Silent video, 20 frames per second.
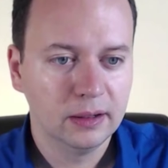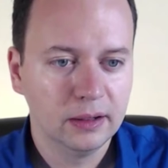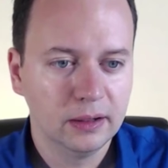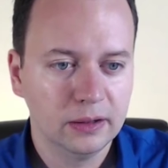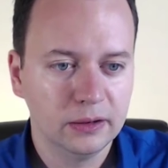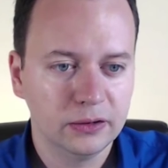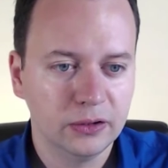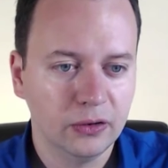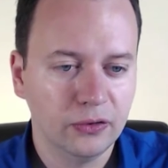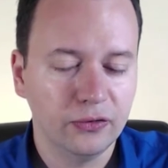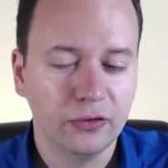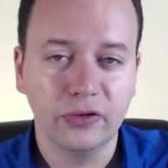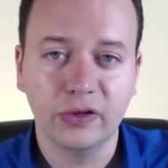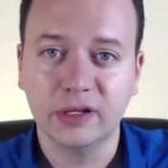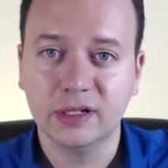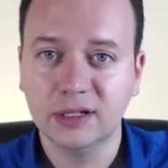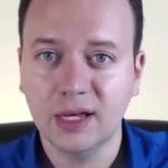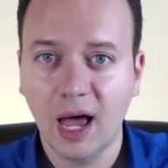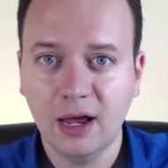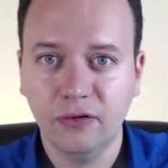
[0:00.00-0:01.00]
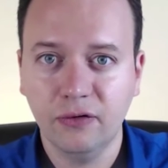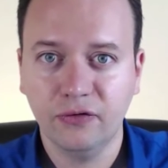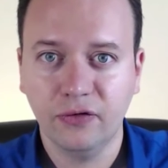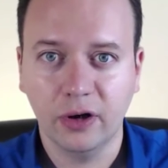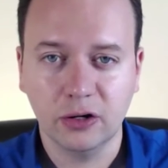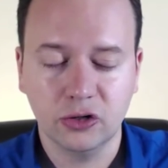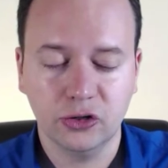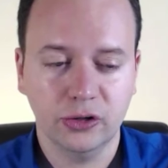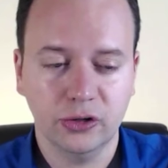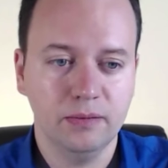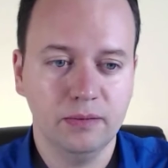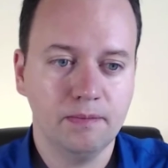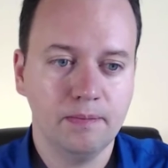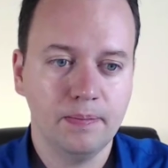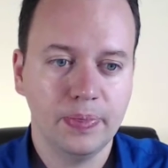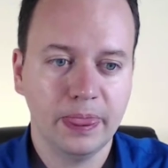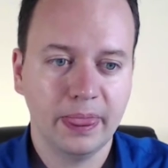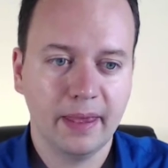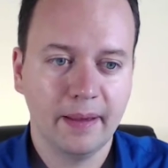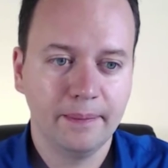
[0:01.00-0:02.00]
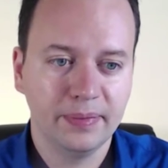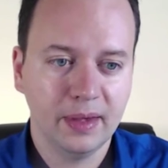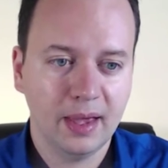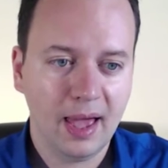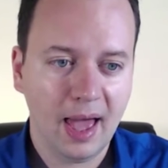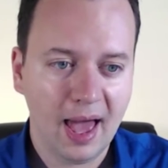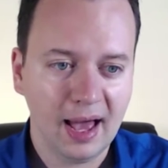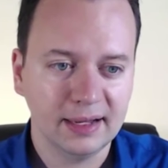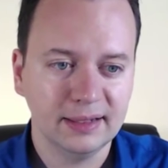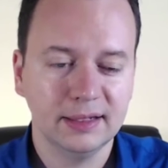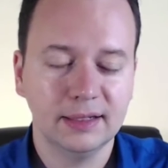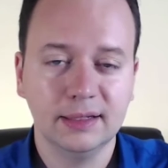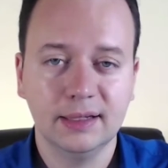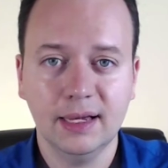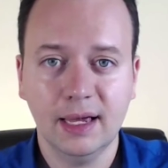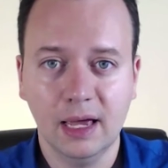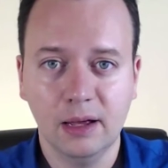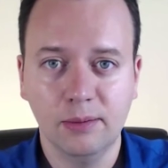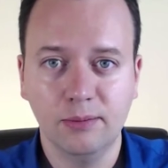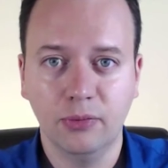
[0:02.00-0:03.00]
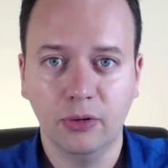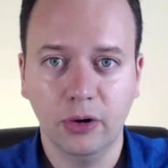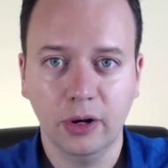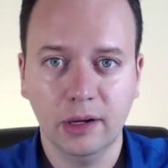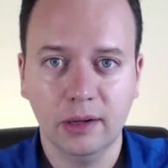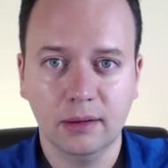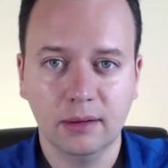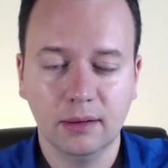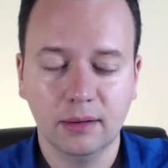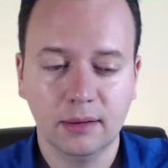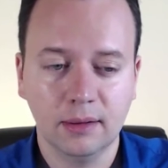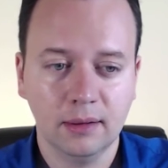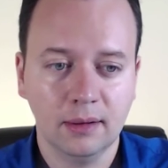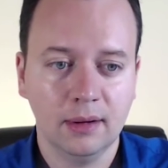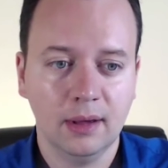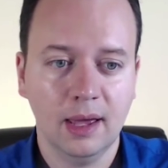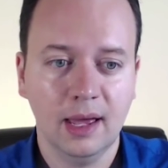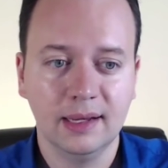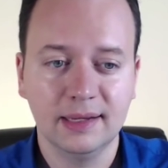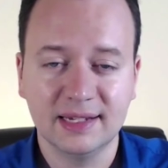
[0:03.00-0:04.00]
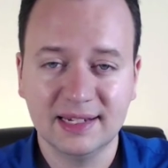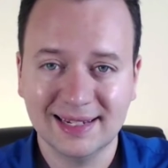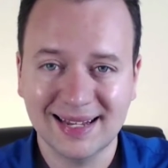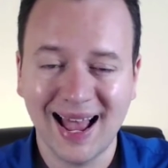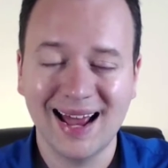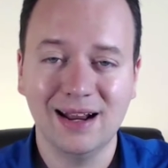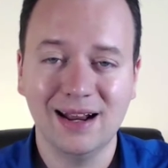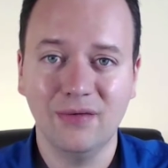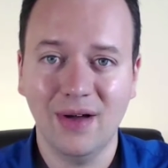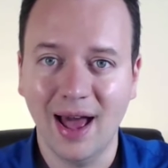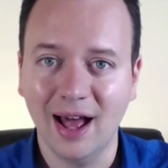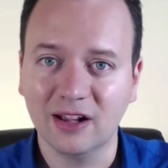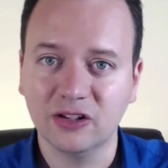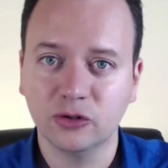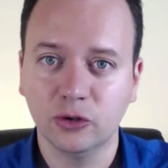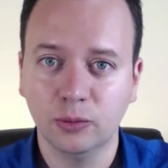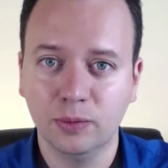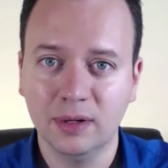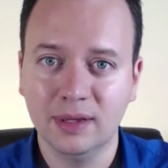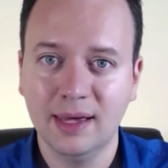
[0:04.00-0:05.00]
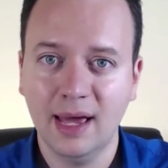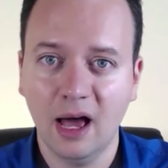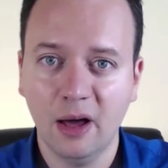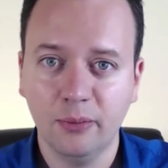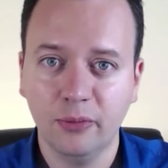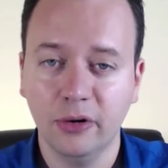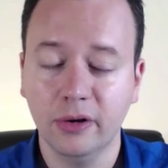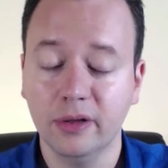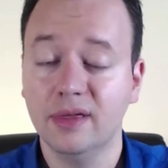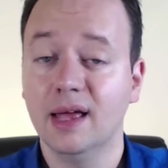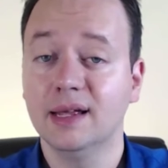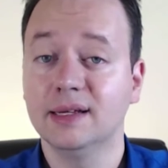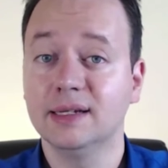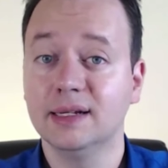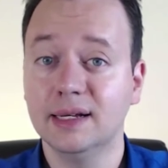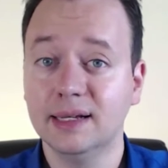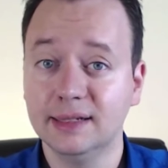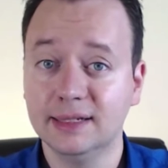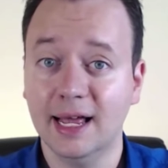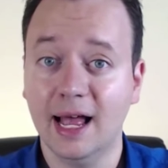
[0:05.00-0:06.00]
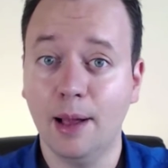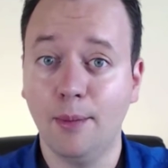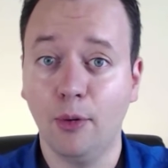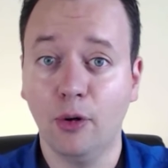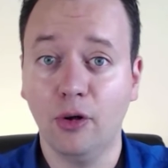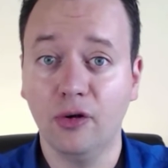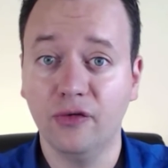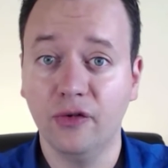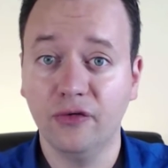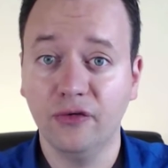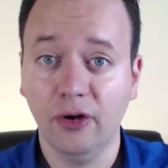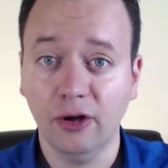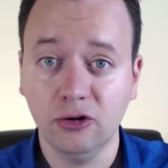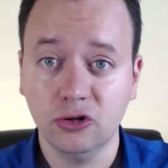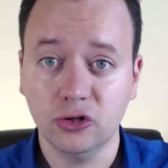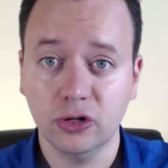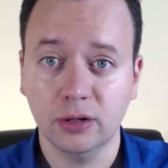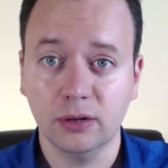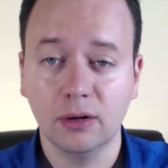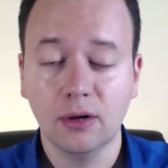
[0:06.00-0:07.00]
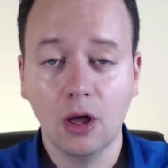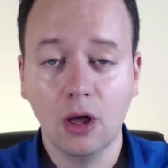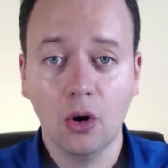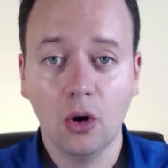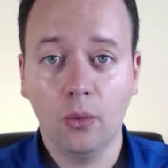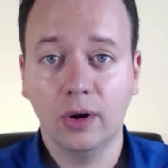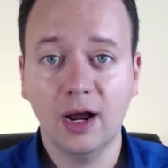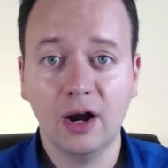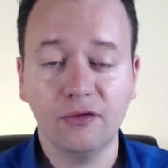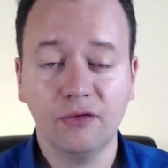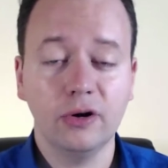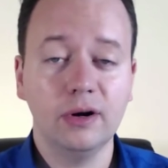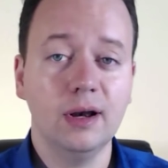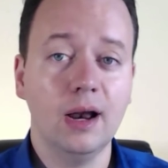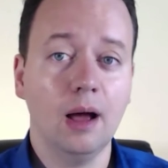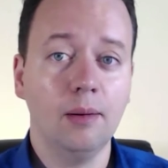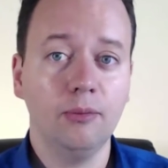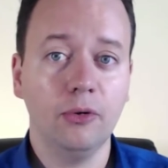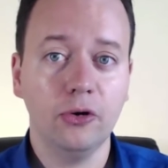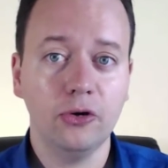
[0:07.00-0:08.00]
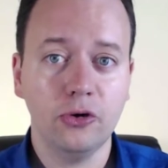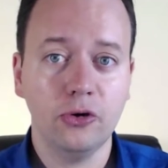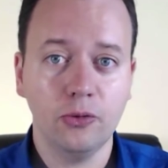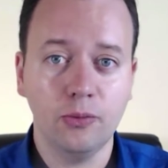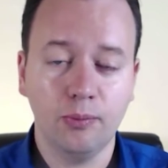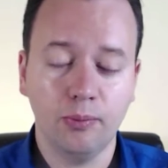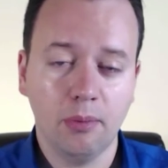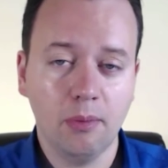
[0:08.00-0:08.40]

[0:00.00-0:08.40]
So for the sine function, x is the input, and sine of x would be the output. That's an example of a function. Whatever number you